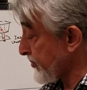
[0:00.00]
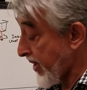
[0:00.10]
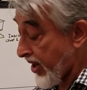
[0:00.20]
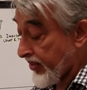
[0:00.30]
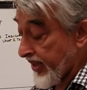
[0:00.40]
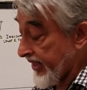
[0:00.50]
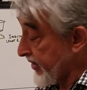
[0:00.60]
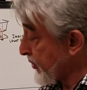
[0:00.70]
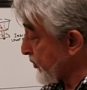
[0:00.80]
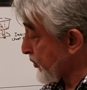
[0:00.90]
power, and a
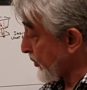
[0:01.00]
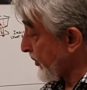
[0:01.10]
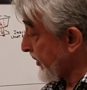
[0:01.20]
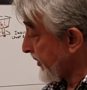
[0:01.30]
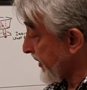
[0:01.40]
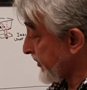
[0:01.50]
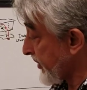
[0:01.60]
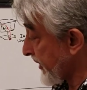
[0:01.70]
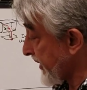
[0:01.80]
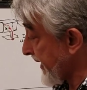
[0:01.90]
neutral that's
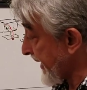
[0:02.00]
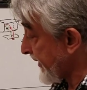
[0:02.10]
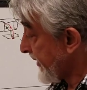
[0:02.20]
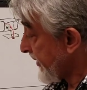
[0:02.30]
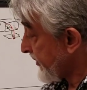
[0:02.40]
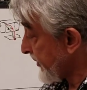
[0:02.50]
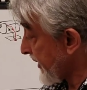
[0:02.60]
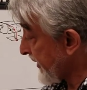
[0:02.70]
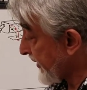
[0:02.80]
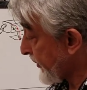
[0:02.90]
going to connect. So you
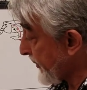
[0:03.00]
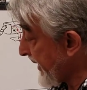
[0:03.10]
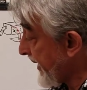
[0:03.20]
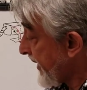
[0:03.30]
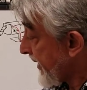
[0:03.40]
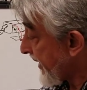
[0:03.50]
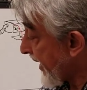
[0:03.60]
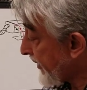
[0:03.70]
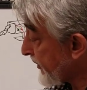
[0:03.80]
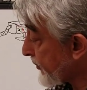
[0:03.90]
got the three.
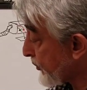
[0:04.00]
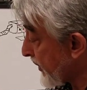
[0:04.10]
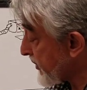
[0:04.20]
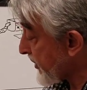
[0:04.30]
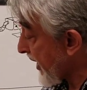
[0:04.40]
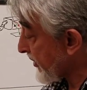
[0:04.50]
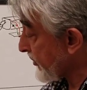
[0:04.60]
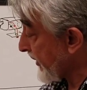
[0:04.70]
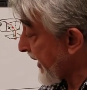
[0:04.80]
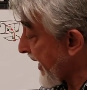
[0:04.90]
Now this switch
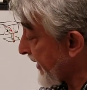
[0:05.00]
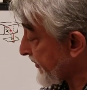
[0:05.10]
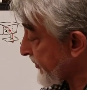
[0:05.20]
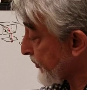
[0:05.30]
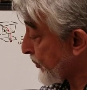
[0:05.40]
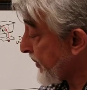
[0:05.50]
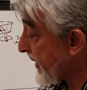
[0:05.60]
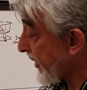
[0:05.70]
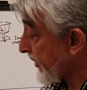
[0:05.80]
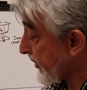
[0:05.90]
actually has
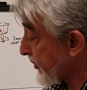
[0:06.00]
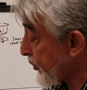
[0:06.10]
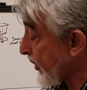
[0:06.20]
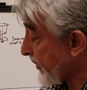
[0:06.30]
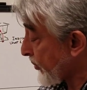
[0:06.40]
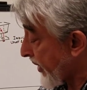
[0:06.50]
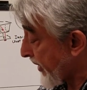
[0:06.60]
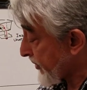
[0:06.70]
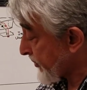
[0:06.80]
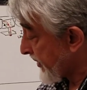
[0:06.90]
two other
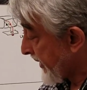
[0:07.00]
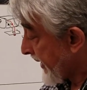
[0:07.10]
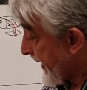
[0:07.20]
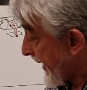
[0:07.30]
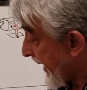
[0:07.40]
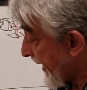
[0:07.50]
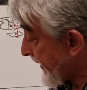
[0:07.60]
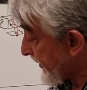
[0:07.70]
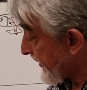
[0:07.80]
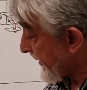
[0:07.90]
wires,
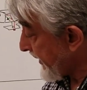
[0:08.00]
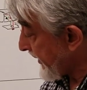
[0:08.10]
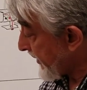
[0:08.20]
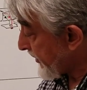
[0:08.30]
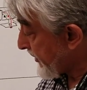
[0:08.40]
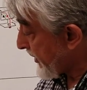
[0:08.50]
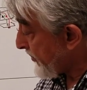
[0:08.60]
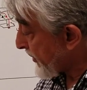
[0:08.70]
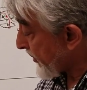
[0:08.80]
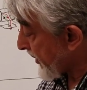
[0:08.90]
and the
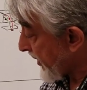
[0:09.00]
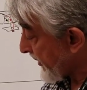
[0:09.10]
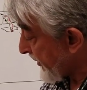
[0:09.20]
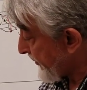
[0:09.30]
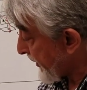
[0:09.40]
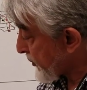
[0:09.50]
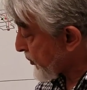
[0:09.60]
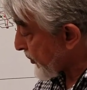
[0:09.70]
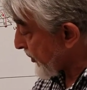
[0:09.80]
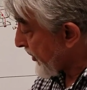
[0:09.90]
dimmer, the
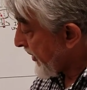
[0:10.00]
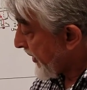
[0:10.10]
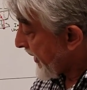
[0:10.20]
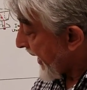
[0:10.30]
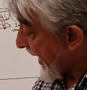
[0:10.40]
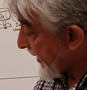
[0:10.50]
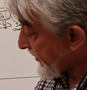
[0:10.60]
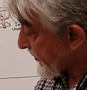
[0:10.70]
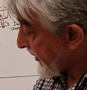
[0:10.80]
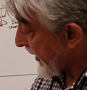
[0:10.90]
fixture
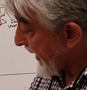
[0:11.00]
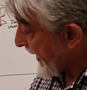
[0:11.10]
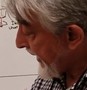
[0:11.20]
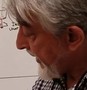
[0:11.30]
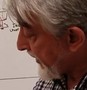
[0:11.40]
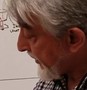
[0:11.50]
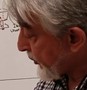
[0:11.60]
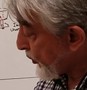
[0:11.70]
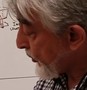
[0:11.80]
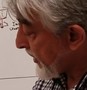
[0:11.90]
has
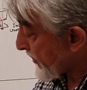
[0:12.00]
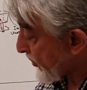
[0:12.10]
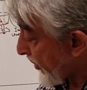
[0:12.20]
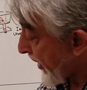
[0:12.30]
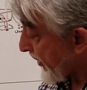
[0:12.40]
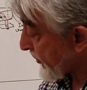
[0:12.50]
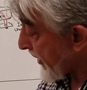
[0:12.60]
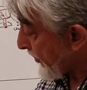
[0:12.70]
two dimmer wires,